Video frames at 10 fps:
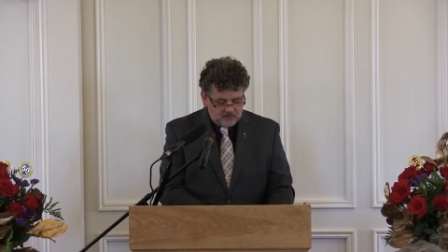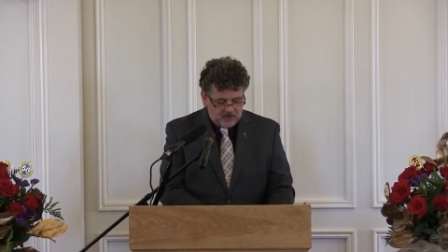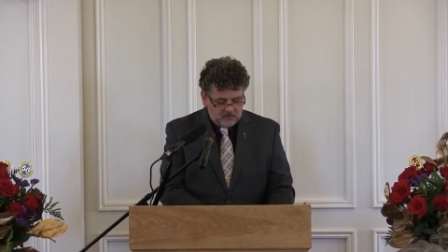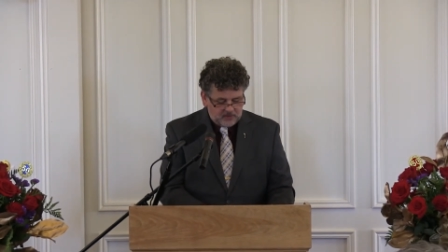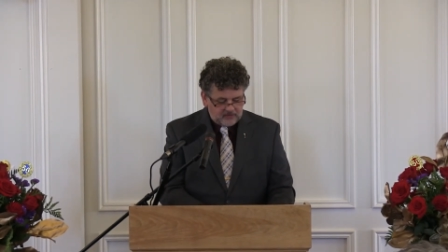
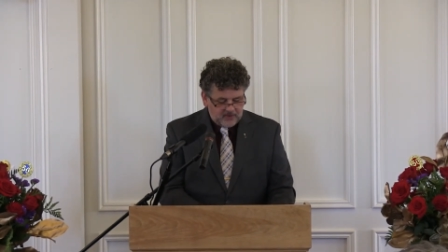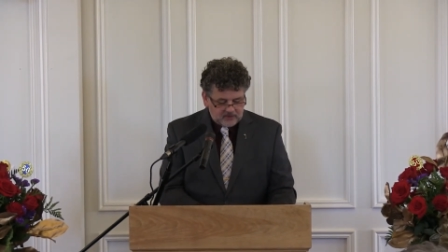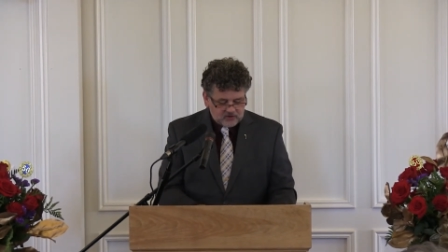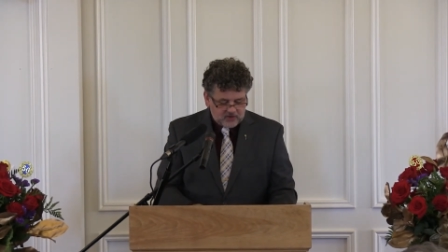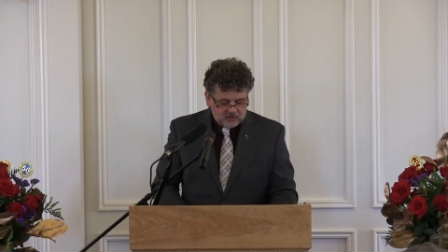I want to thank
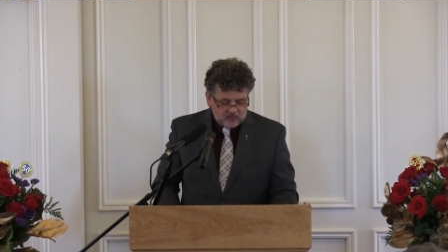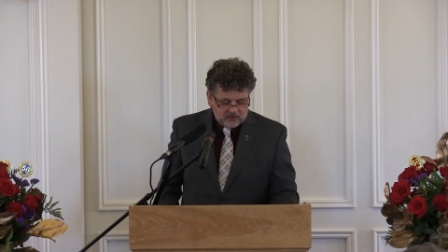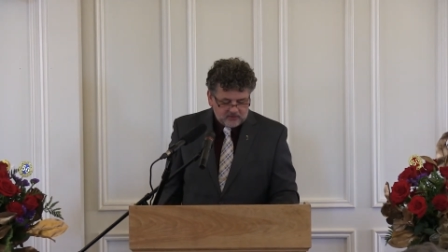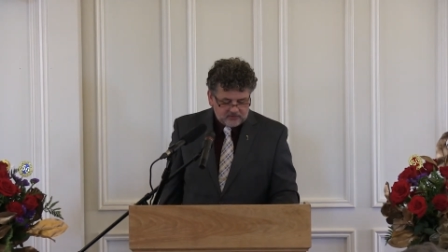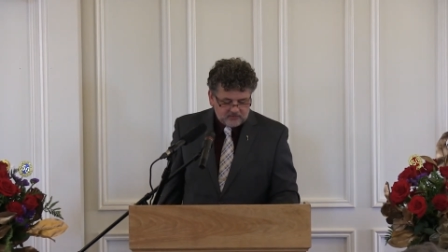
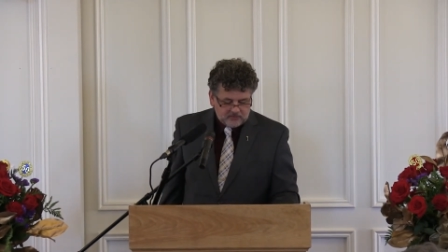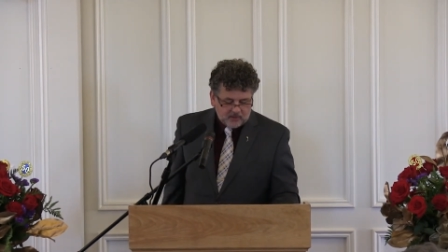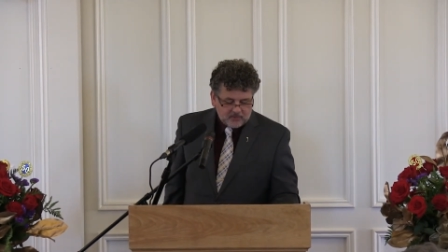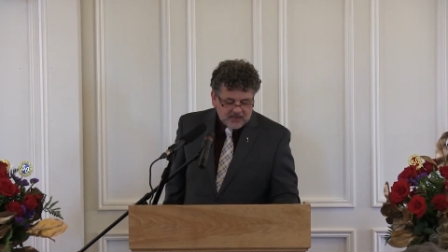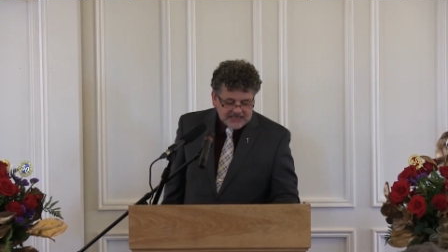Chartwells,
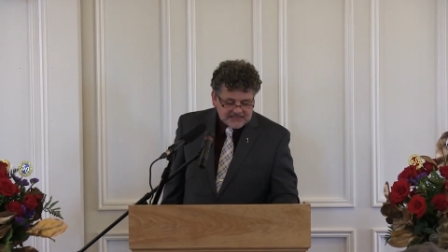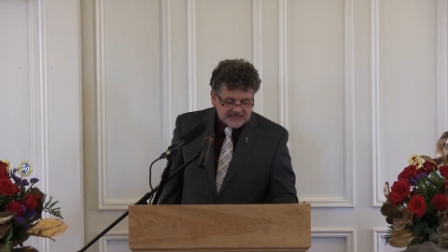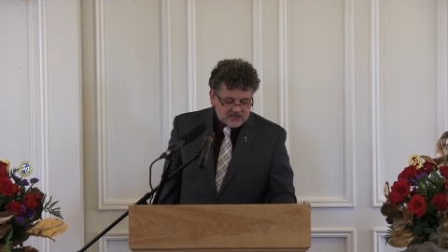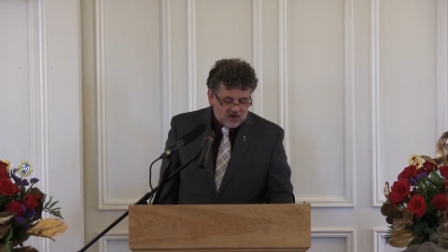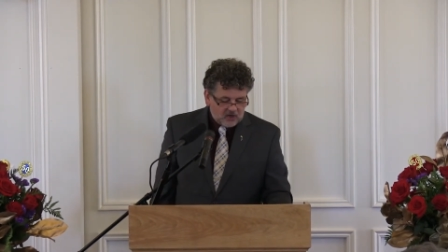Bob
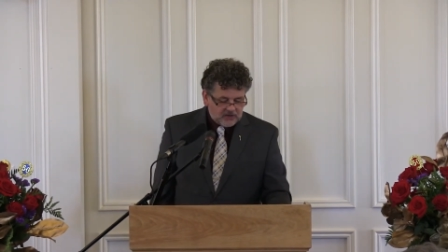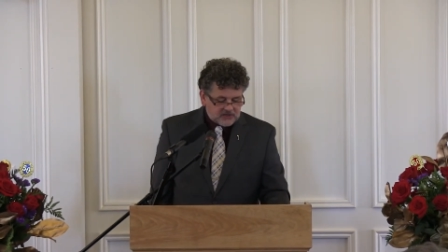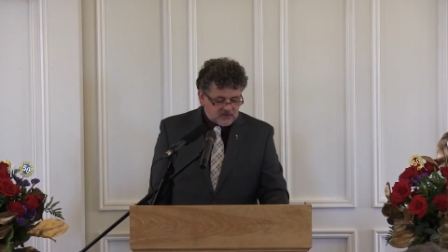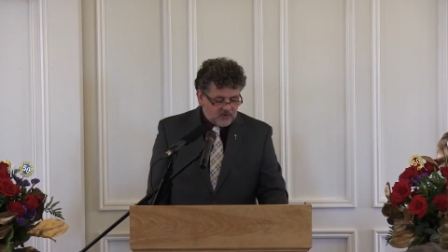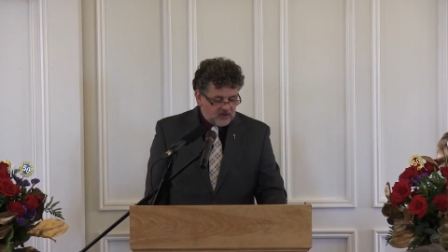Casey, Colleen
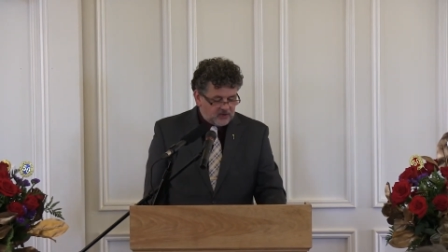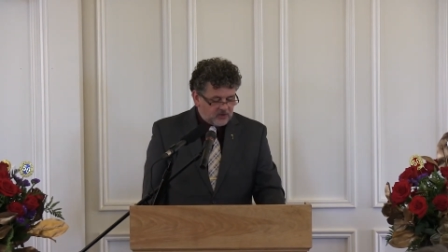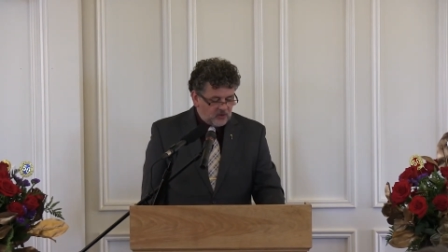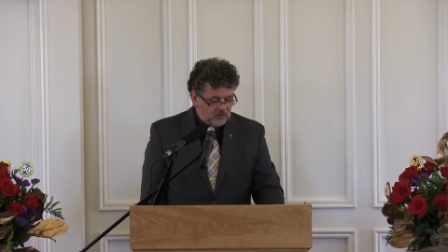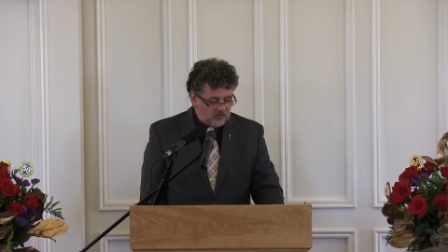Swale, and Nicole